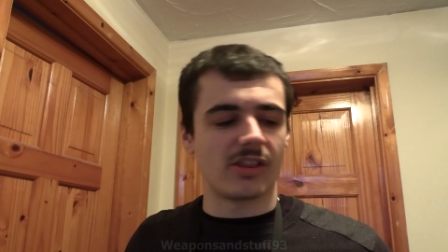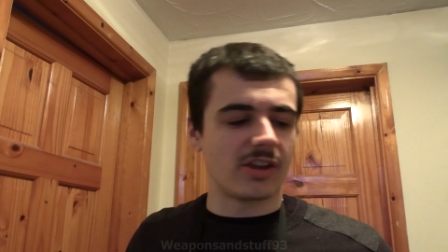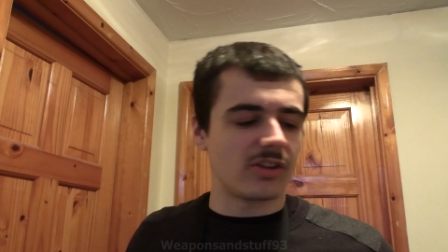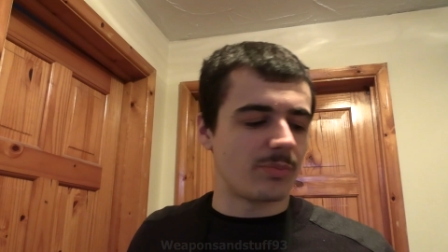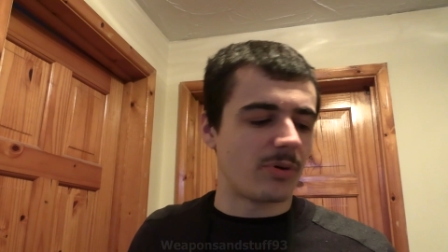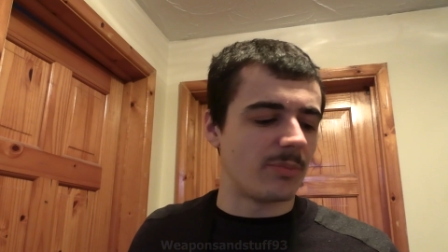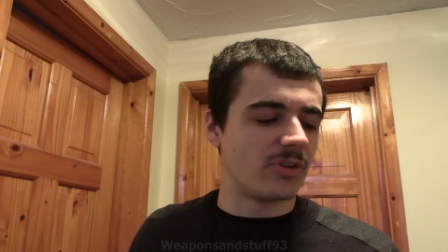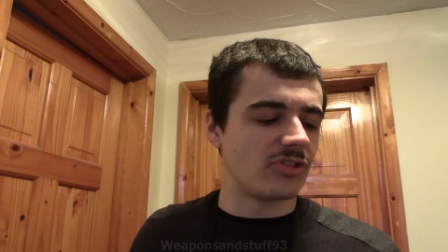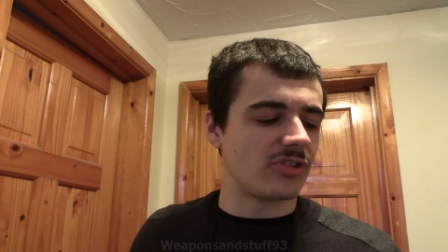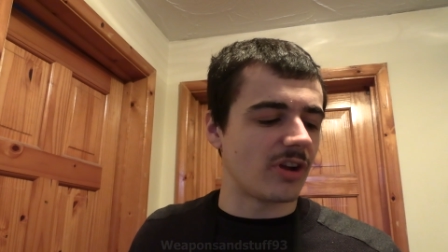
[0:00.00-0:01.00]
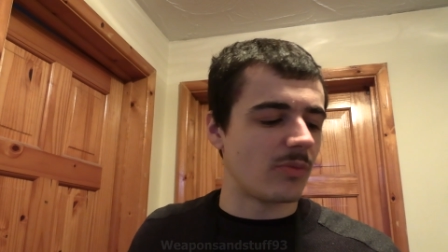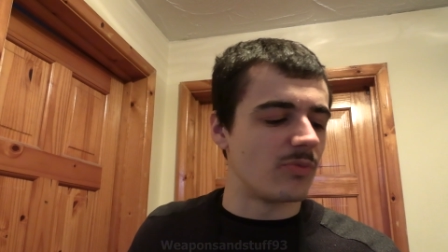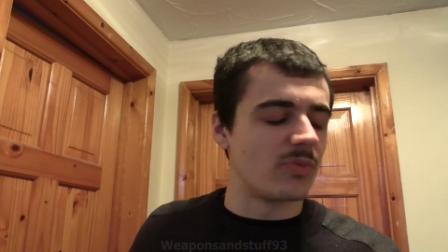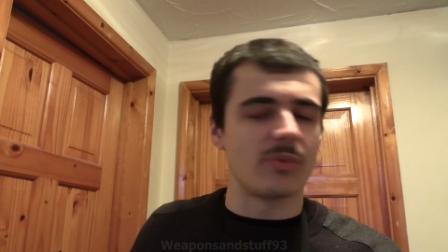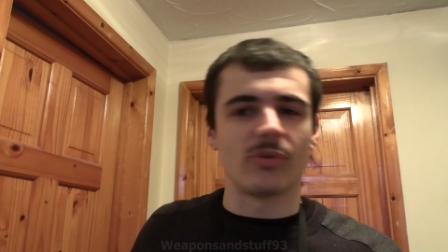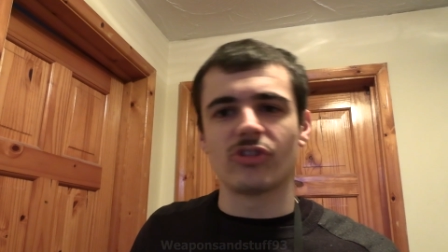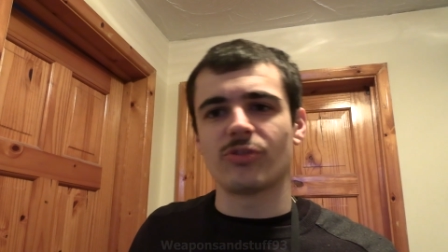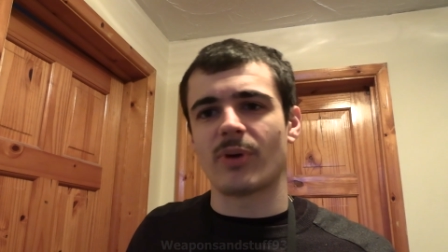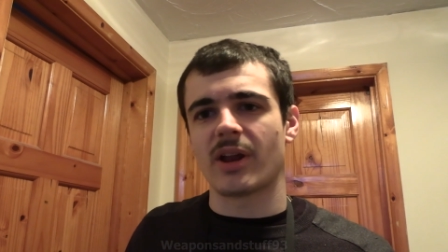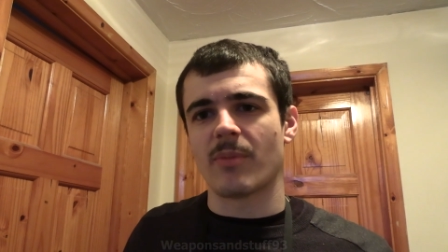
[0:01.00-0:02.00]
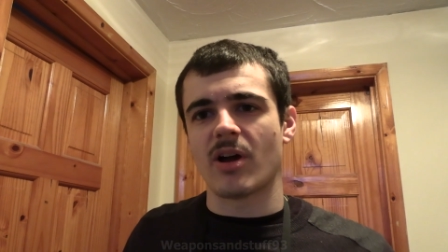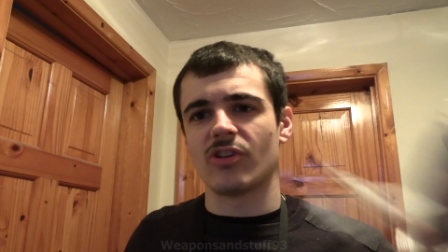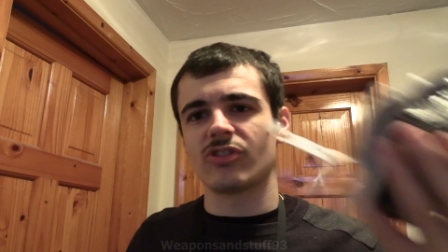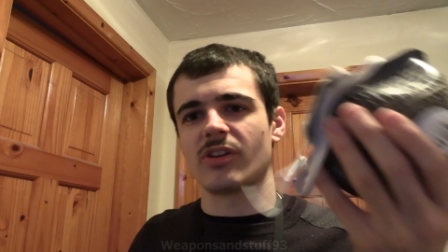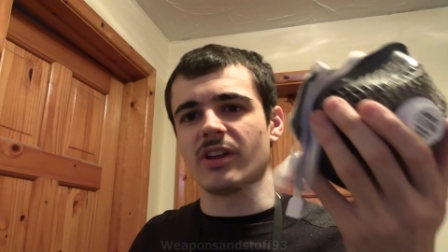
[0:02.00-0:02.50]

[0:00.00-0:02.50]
Like, the problem is I wouldn't really want to spray a mask